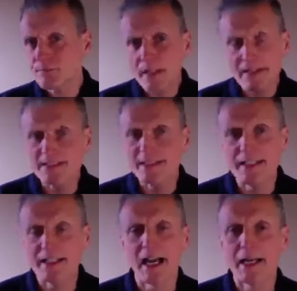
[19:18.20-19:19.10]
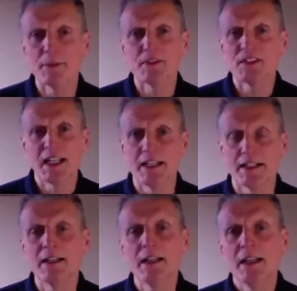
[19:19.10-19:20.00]
There's an inner game of
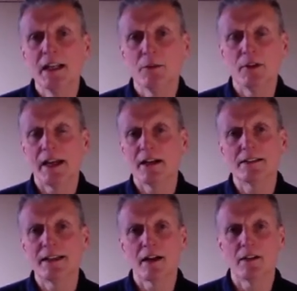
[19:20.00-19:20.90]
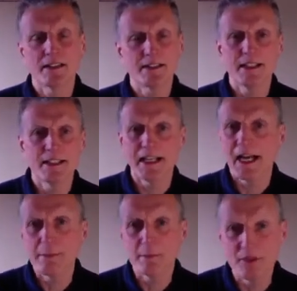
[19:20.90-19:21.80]
selling, without a doubt. There's an inner
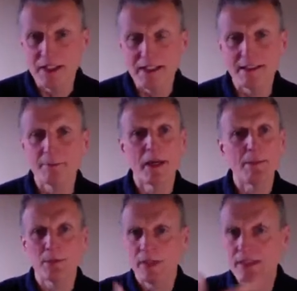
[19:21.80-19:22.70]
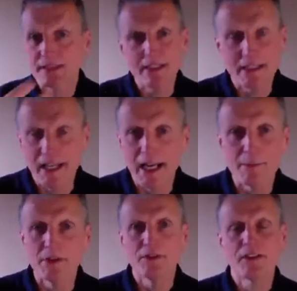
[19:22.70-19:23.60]
game of leading people. There's an inner
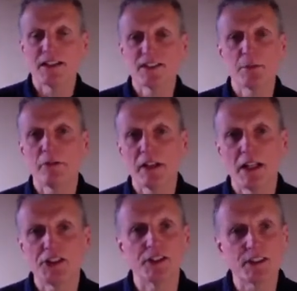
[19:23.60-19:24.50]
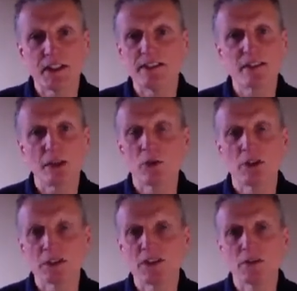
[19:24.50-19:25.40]
game of customer relations, and so on
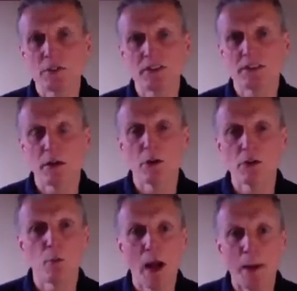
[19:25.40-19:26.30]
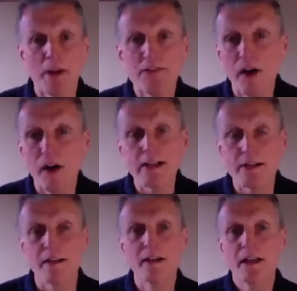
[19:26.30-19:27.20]
and so on and so on, where we find
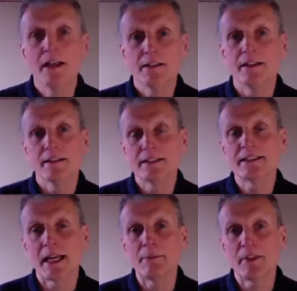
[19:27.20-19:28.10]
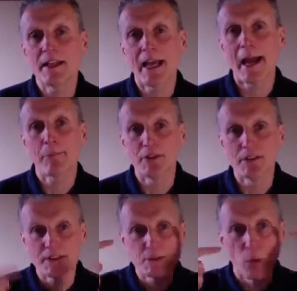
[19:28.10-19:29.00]
that the same thing
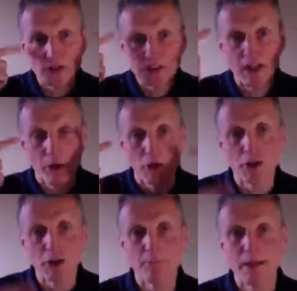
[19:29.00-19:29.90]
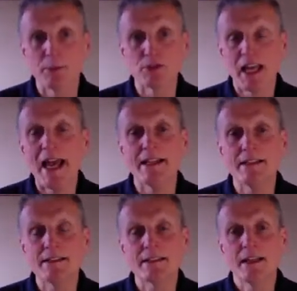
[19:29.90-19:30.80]
happens. It's what's going on in people's
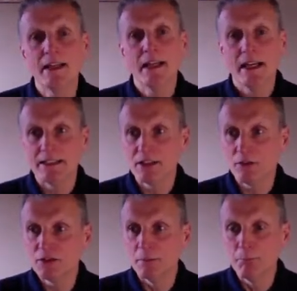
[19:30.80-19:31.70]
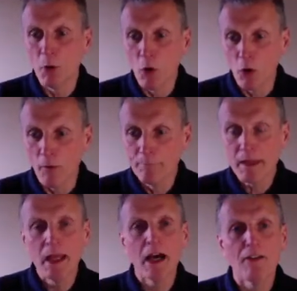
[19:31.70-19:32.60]
heads is often more
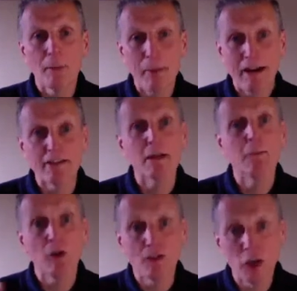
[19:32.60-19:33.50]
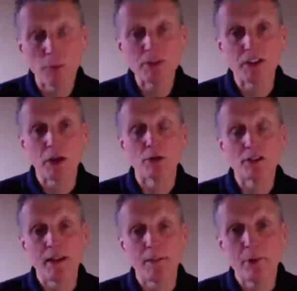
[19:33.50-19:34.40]
of a barrier, more of an obstacle
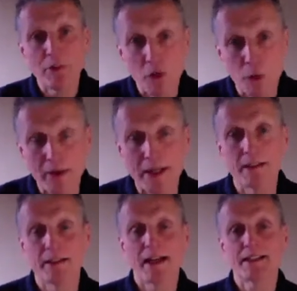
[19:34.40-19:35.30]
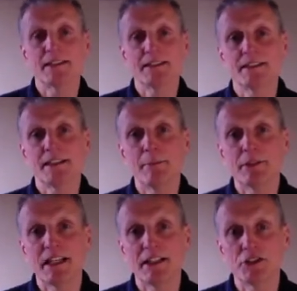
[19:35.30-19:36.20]
to them performing and accessing their
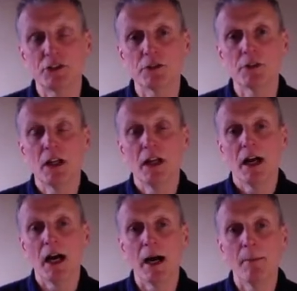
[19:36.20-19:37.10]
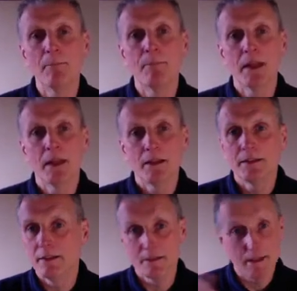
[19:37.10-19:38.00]
potential
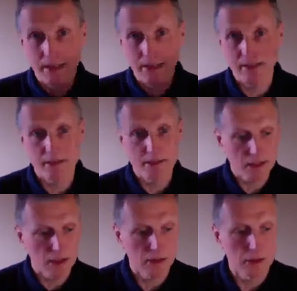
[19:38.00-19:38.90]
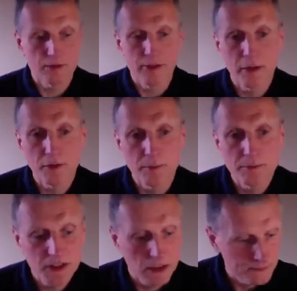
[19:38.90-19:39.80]
than anything that's going on around them.
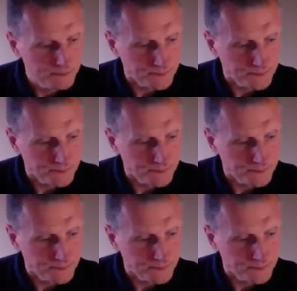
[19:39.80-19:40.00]
So